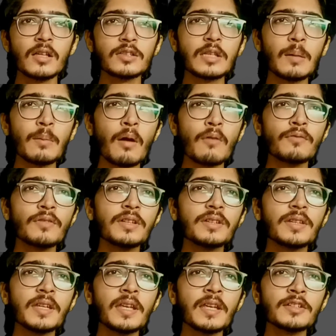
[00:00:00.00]
Some of
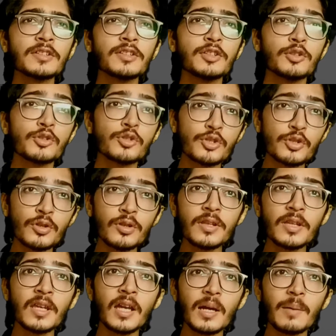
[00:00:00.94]
the things you
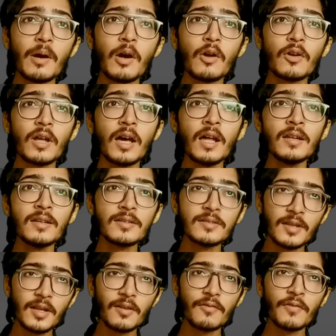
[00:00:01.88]
should think about are
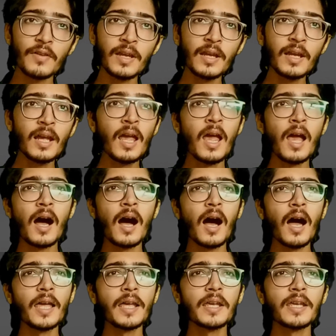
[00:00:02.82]
surfing,
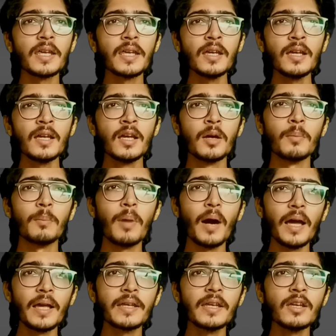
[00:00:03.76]
hiking,
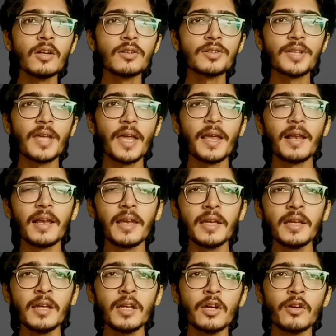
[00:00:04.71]
biking or
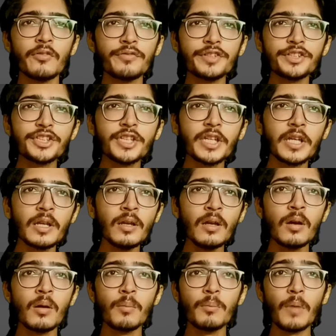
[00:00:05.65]
cycling,
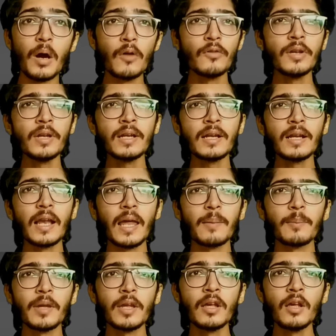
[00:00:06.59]
fishing, mountain
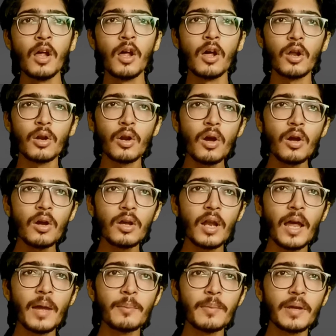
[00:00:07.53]
climbing, rock
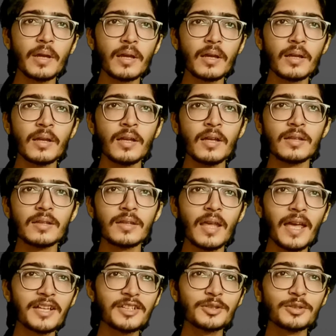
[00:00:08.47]
climbing.
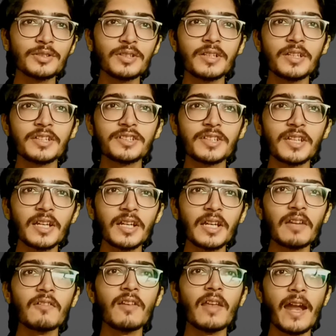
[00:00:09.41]
Thanks to the
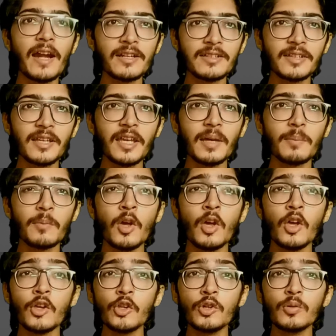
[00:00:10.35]
distinctive landscape,
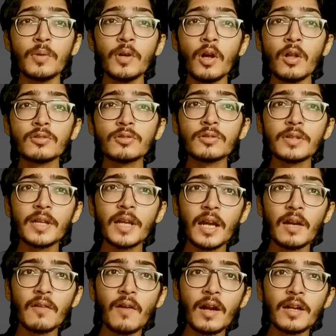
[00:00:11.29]
you may also
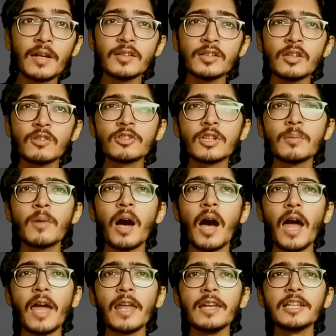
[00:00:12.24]
take advantage of some
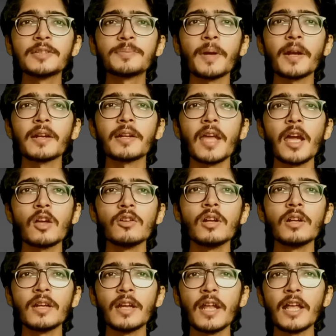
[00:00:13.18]
highly
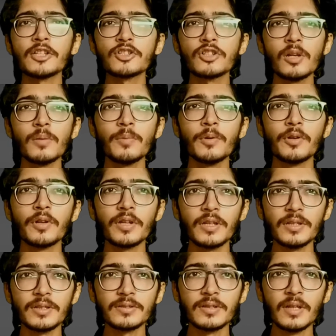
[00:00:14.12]
spectacular natural
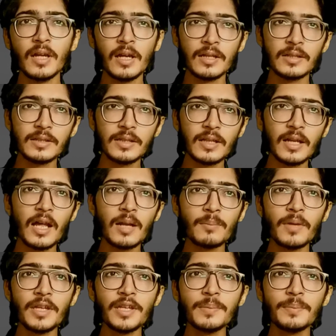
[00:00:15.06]
beauties. There
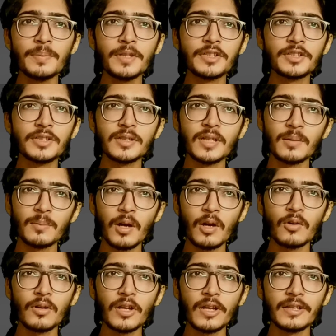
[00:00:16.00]
are many beaches and
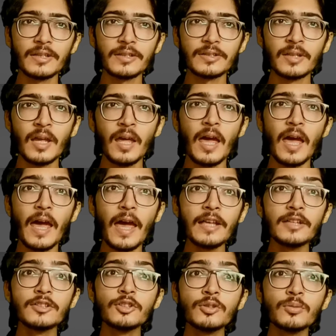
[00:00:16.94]
mountains,
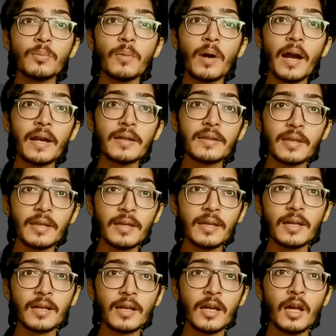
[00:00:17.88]
as you might
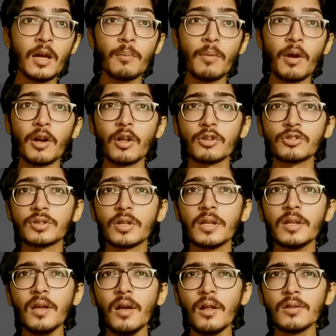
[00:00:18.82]
think, but
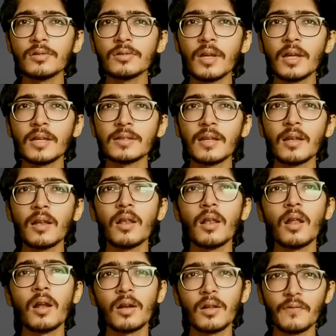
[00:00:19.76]
Australia also has a
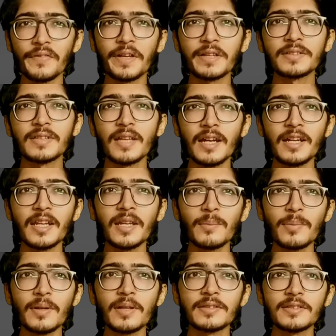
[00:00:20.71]
lot of
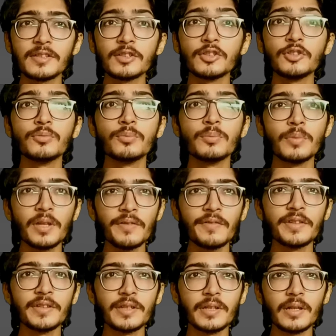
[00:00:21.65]
exciting places you may
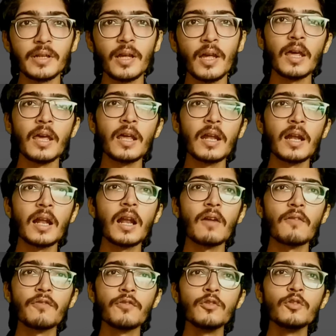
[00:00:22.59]
visit. Here
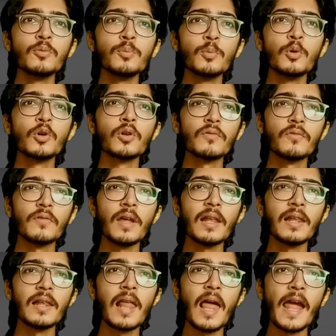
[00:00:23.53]
are a few more
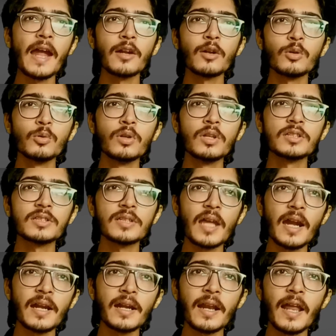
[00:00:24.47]
well-liked tourist
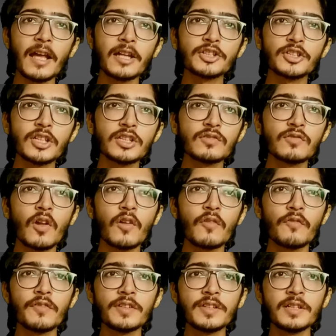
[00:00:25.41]
attractions for
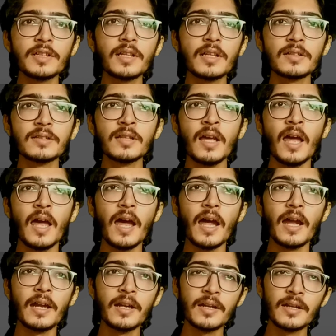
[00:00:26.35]
visitors
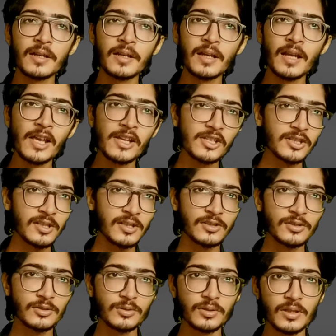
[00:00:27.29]
and
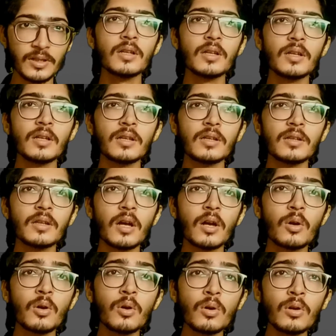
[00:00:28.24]
international students.
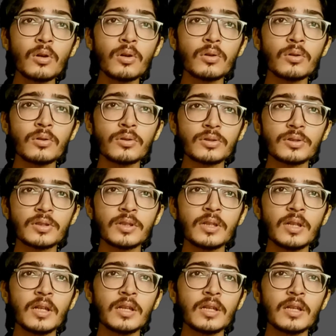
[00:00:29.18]
The Gold Coast.